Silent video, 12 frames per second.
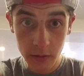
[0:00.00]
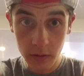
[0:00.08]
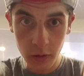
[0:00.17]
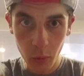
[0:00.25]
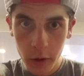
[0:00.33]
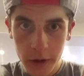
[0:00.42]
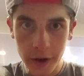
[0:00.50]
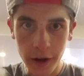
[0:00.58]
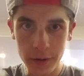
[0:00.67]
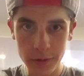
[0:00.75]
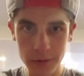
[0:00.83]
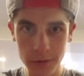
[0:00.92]
the
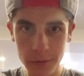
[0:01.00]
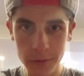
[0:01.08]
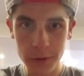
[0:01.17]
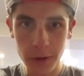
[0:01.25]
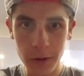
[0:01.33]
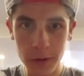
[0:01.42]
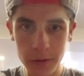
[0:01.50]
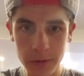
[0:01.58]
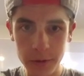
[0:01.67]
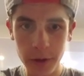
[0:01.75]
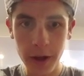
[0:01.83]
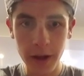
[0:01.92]
workouts. So
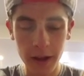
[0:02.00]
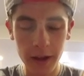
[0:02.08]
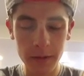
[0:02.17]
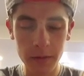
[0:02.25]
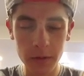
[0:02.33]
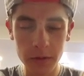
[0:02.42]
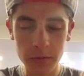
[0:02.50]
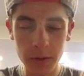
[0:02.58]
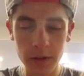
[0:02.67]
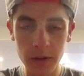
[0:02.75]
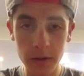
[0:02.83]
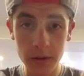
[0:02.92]
yeah, it
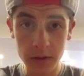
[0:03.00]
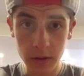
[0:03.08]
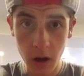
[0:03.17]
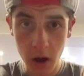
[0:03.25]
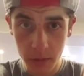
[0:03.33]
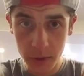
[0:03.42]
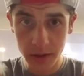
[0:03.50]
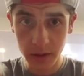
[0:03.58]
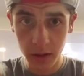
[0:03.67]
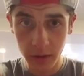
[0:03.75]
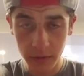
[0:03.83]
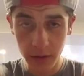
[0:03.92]
was all based
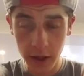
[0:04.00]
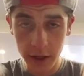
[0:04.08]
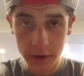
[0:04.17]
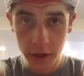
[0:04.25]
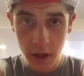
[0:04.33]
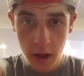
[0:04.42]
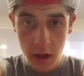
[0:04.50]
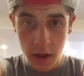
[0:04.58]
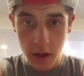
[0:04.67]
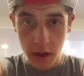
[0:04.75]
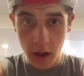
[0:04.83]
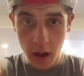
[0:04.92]
on The Flash,
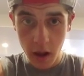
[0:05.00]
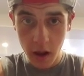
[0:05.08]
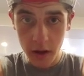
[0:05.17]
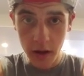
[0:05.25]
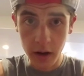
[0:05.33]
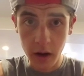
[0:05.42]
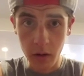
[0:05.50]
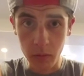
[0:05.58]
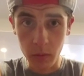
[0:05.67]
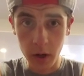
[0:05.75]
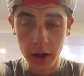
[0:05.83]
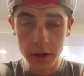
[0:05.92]
and
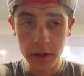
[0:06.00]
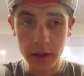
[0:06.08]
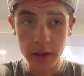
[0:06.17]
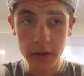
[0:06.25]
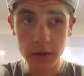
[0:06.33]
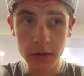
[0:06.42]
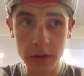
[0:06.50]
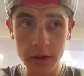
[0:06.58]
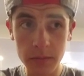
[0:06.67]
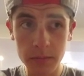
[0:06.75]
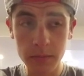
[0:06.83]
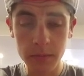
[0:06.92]
what I tried to do was
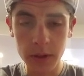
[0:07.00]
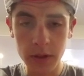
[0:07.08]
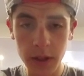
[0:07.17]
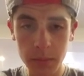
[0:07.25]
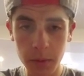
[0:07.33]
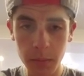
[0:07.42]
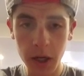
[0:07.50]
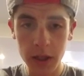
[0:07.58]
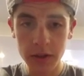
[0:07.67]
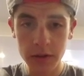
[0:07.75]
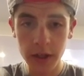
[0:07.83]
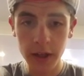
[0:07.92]
build upper body
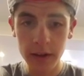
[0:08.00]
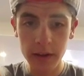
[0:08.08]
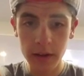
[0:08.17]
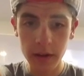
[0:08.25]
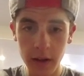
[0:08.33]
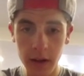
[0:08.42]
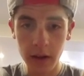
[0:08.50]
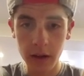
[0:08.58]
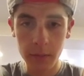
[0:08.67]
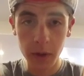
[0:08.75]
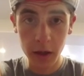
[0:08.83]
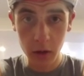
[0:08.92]
strength in
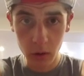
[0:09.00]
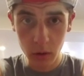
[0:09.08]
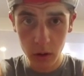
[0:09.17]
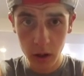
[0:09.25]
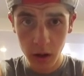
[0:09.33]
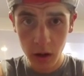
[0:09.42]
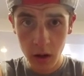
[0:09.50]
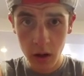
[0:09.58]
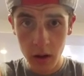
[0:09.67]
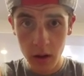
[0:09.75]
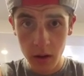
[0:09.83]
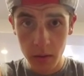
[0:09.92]
my core,
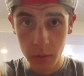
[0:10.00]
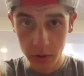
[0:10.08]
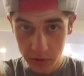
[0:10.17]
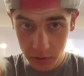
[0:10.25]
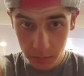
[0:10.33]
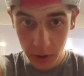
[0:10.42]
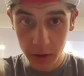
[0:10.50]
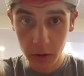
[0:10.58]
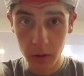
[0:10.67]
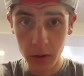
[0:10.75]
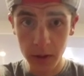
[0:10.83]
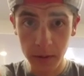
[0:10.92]
mostly my
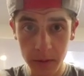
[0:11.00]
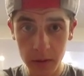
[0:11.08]
core.